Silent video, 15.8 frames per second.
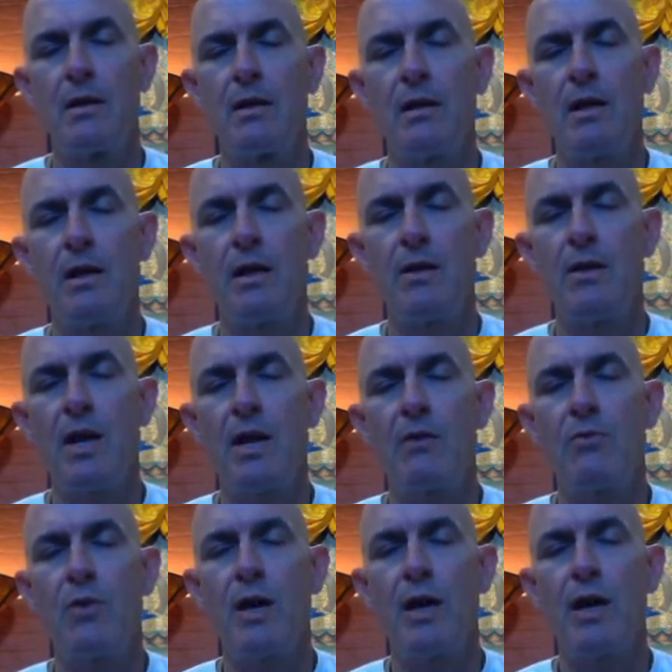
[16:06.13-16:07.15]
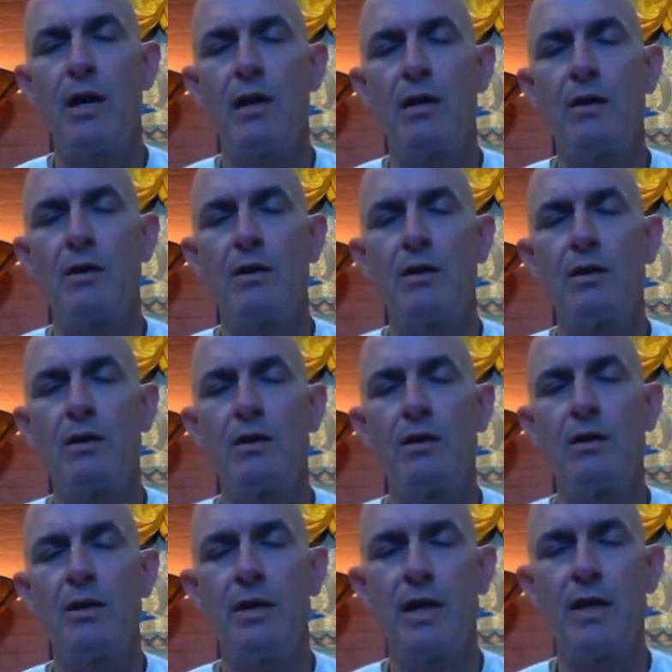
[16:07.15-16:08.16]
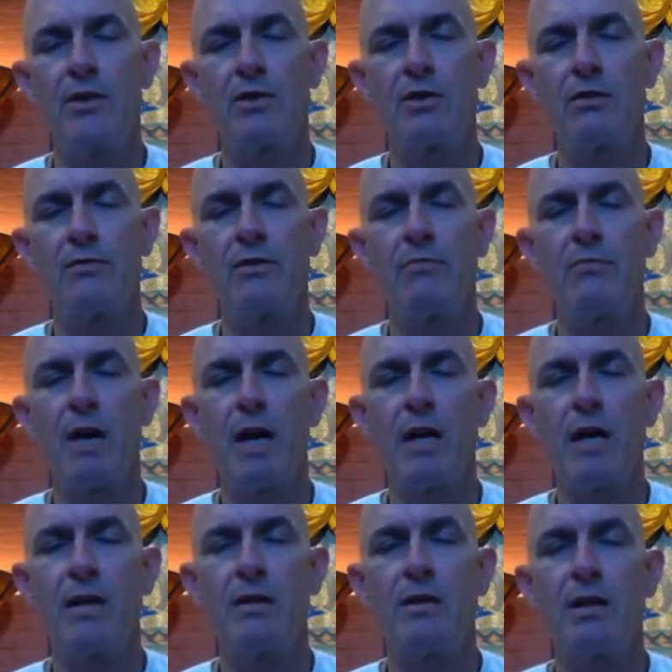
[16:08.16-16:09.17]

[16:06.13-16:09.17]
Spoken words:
In that way, the nature of the mind